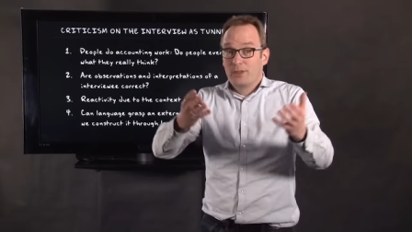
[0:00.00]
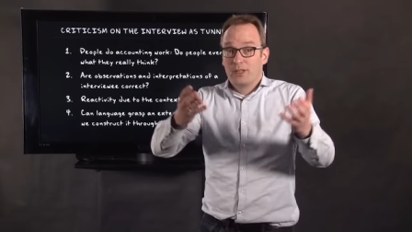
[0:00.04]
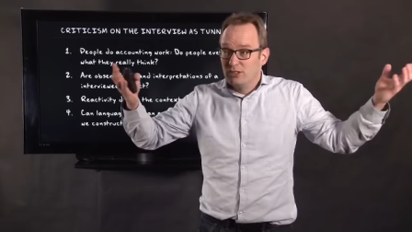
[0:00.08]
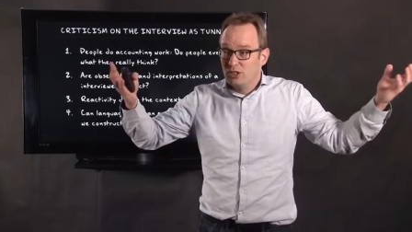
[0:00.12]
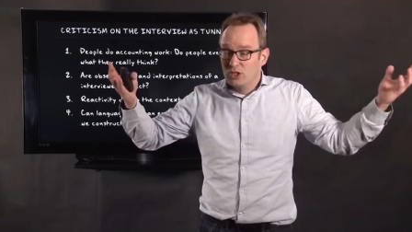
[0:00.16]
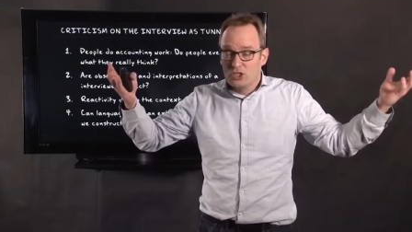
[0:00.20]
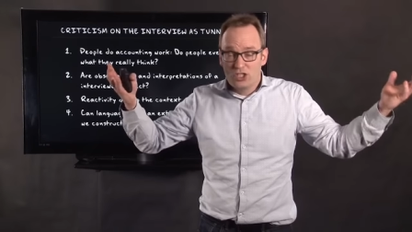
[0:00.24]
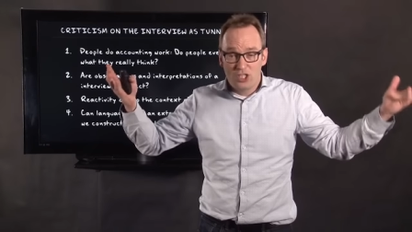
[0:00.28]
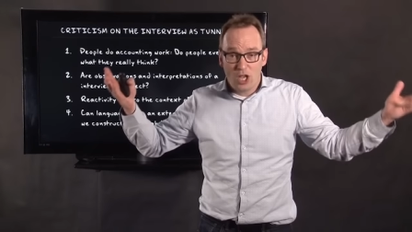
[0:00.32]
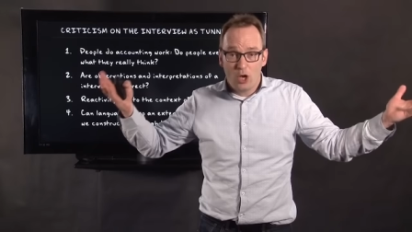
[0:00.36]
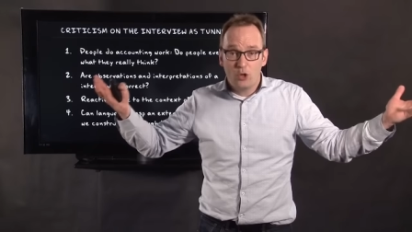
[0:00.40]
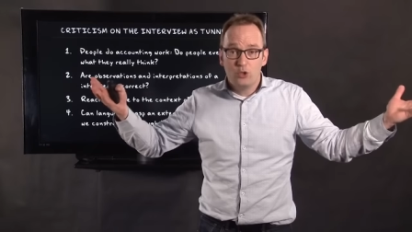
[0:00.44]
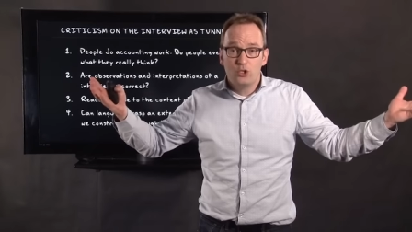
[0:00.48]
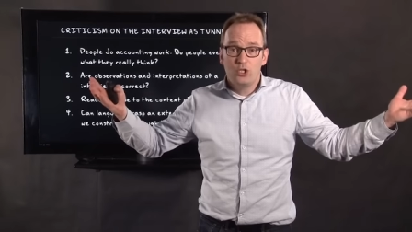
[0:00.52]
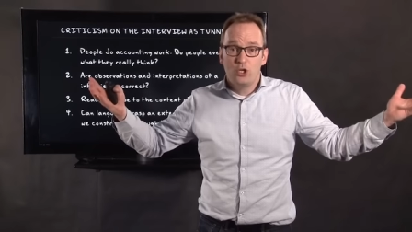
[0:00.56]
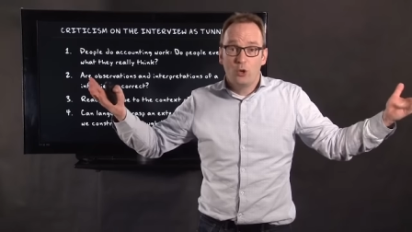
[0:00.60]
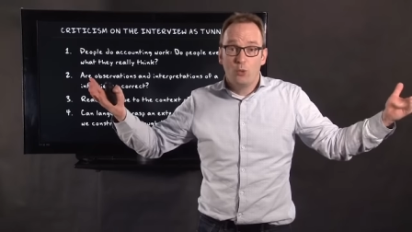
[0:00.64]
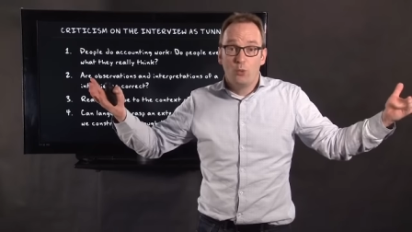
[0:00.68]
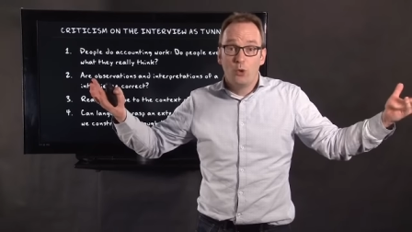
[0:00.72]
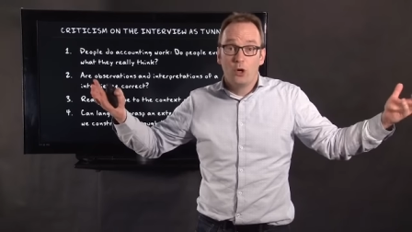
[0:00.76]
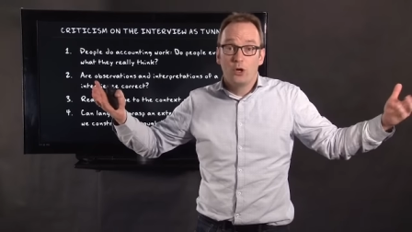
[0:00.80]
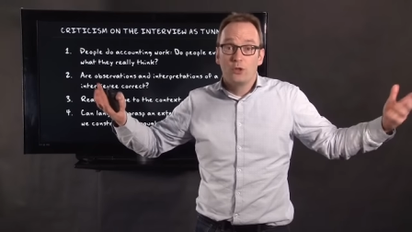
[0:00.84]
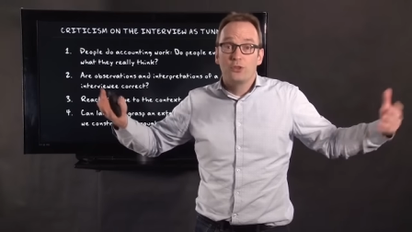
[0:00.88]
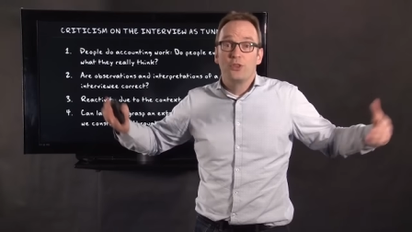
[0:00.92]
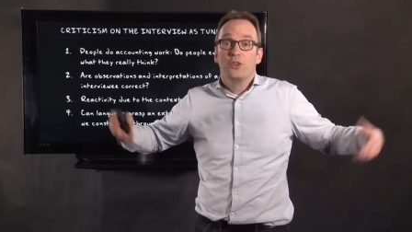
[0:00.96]
the social
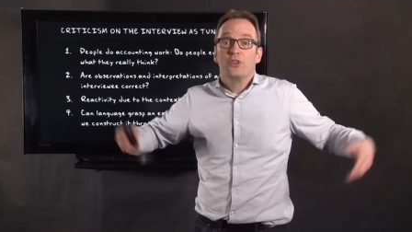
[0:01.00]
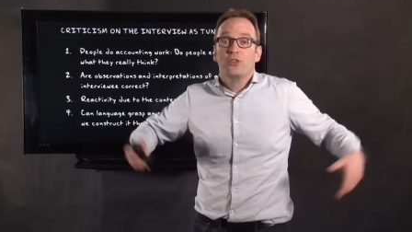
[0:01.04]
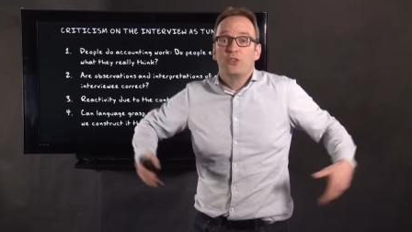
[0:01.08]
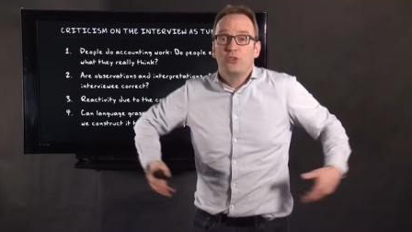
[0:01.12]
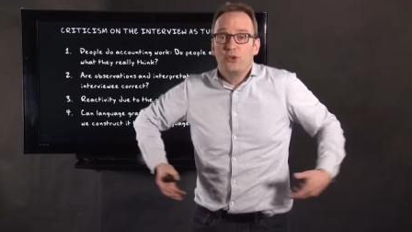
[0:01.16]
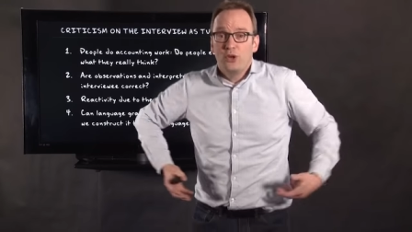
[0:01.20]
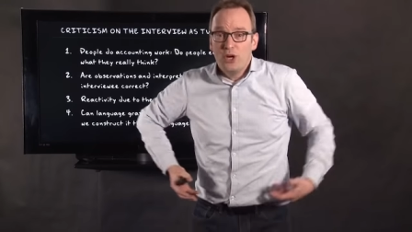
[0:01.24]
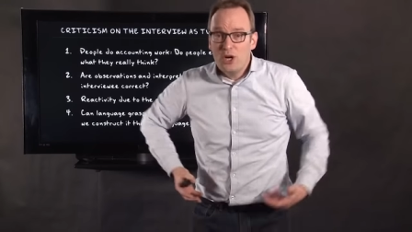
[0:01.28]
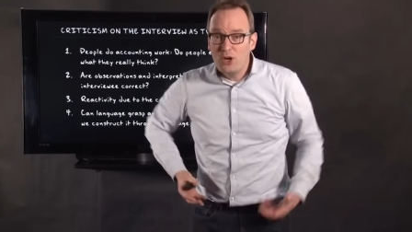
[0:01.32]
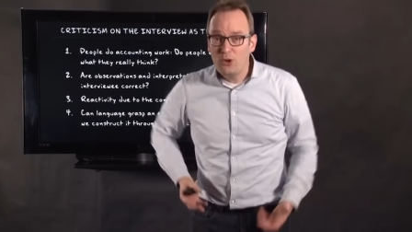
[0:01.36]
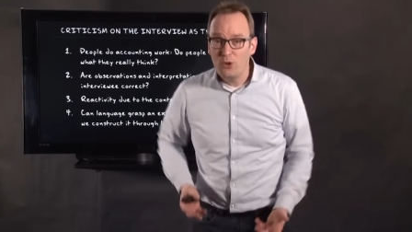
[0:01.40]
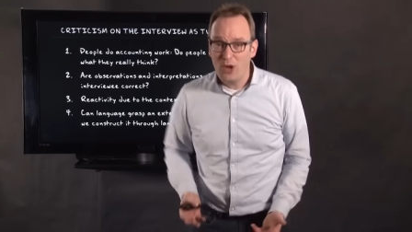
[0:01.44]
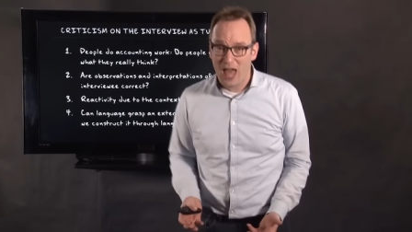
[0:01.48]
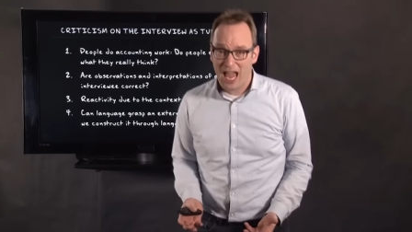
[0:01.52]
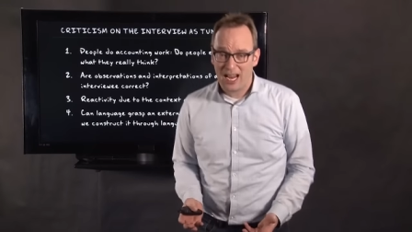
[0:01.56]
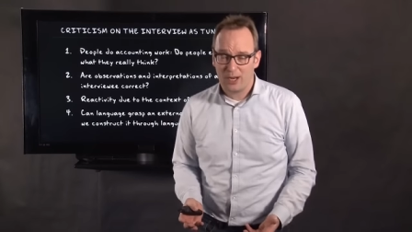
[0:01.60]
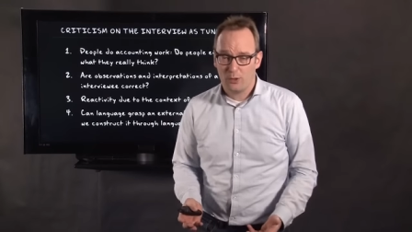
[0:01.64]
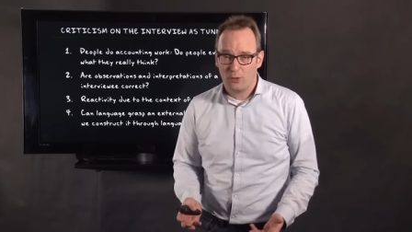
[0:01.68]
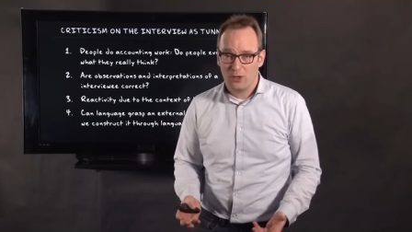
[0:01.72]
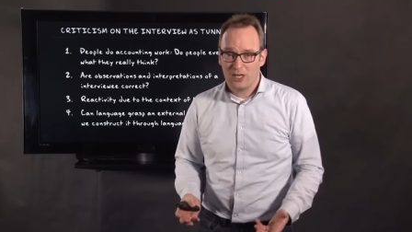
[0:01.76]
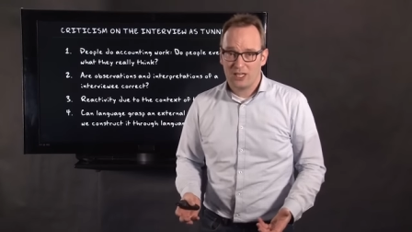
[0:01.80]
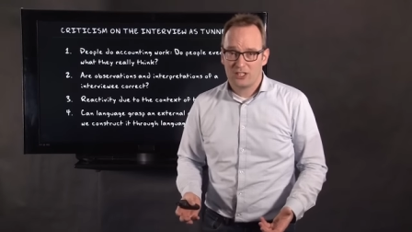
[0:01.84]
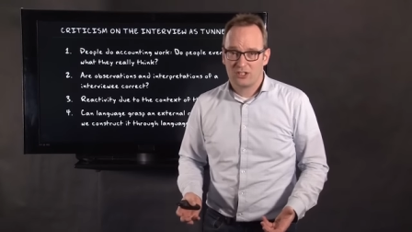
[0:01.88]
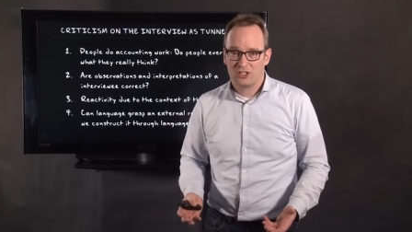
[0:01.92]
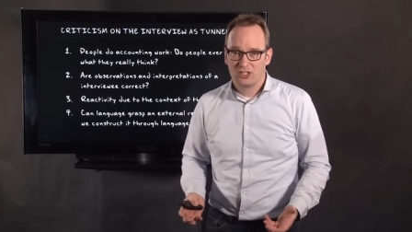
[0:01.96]
world through
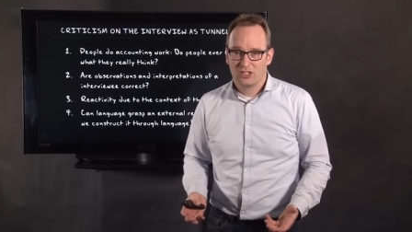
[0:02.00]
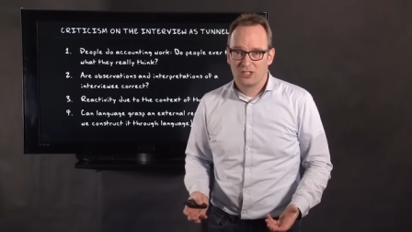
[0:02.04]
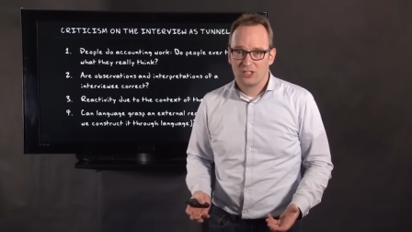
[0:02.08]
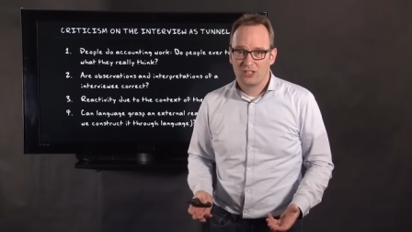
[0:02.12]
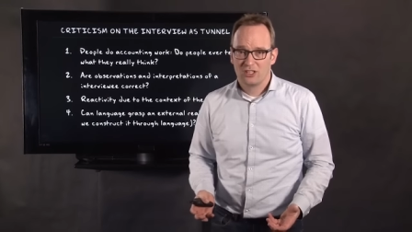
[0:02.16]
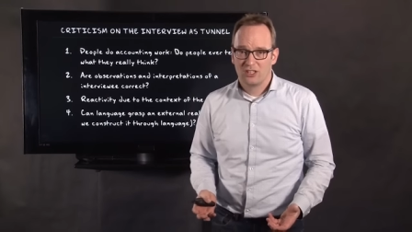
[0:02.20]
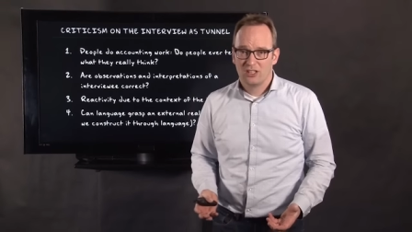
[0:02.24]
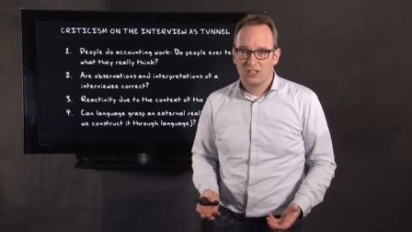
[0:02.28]
language?